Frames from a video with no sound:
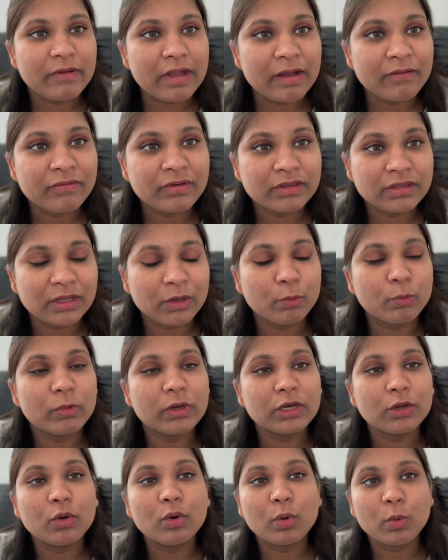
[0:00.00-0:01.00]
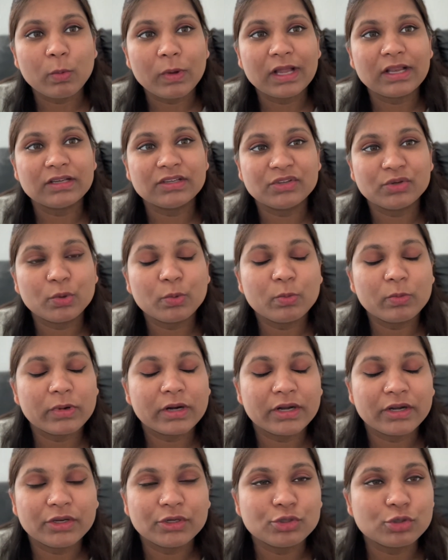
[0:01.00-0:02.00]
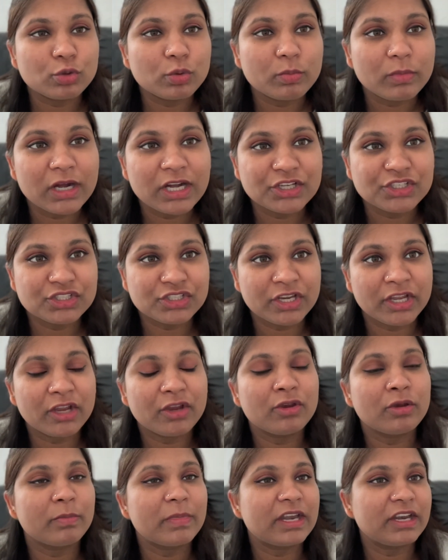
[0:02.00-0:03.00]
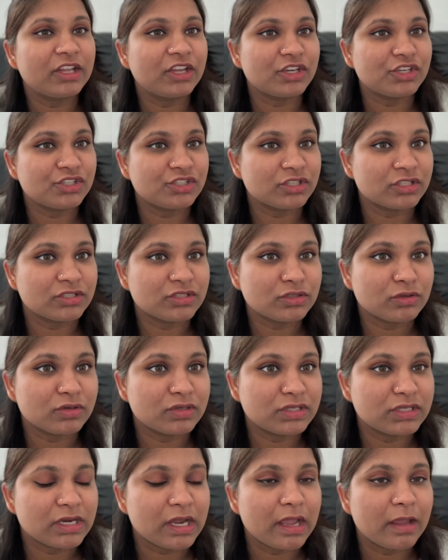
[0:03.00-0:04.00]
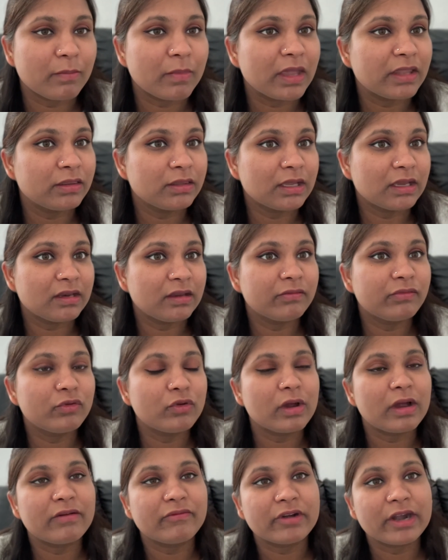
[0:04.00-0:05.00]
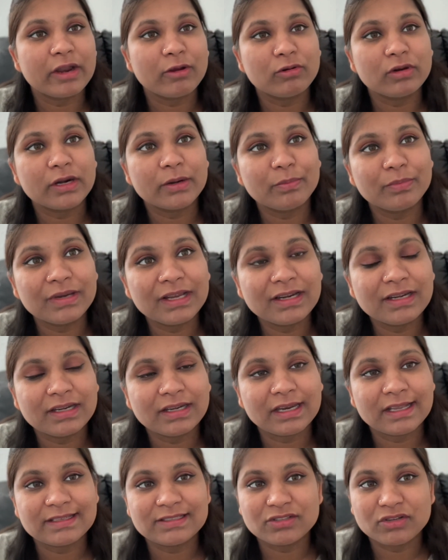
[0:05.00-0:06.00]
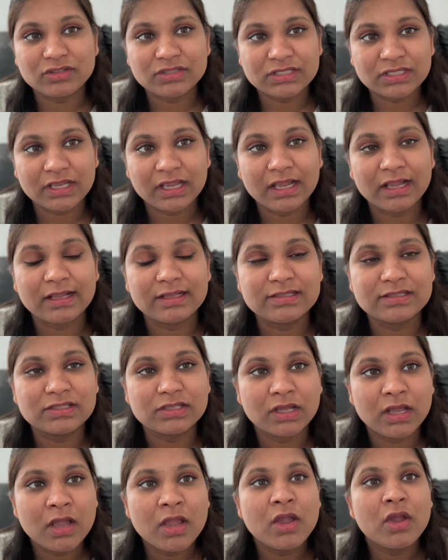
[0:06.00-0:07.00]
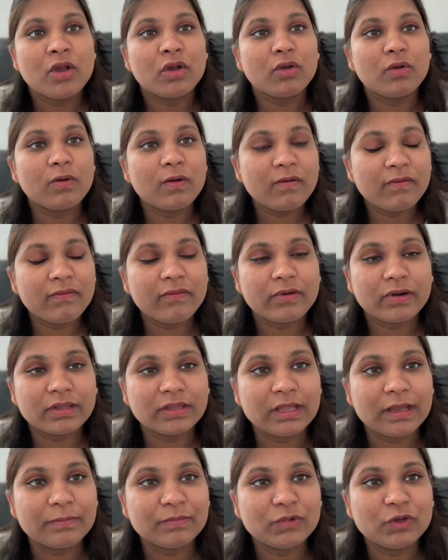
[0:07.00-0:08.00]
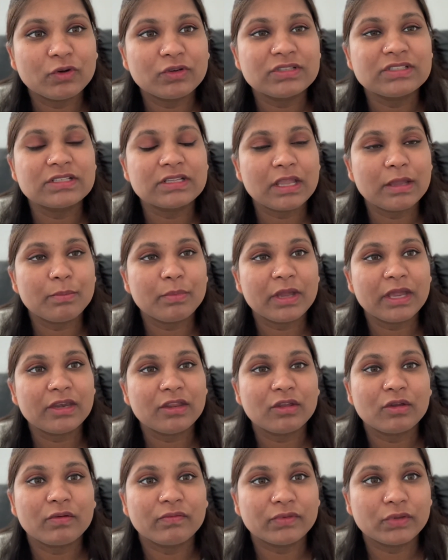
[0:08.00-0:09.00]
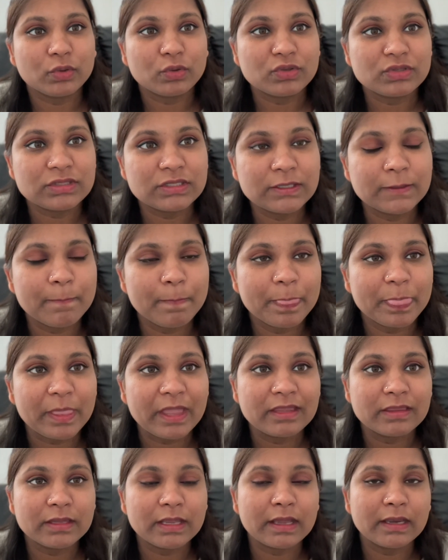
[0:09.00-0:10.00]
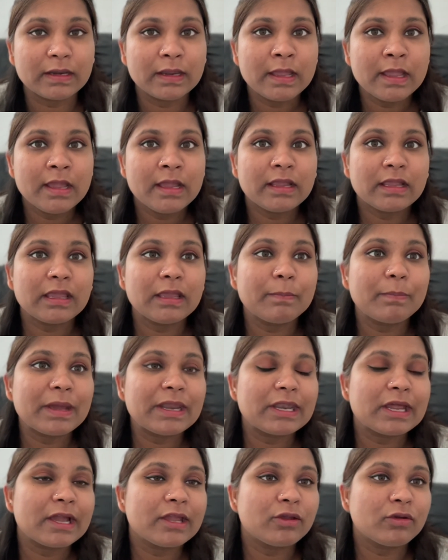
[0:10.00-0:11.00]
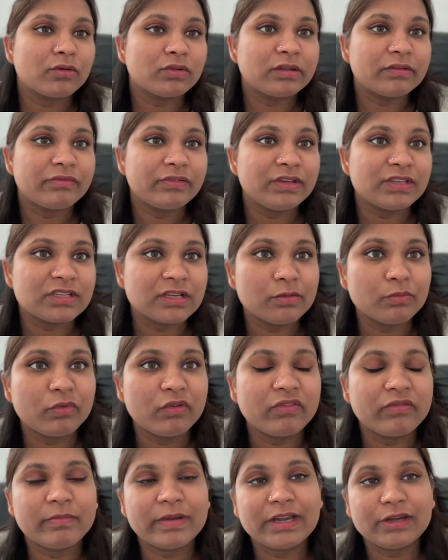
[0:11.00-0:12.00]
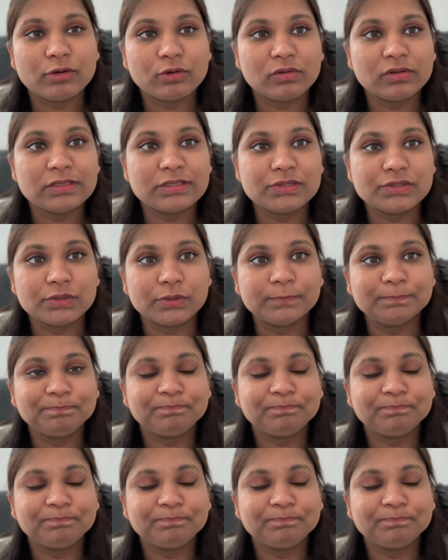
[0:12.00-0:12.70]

Everything will go well. Don't worry too much. Take your medications on time, and then if you have regular blood tests or scans, go for them. Don't skip any of those. And then keep an eye on the fetal movement also.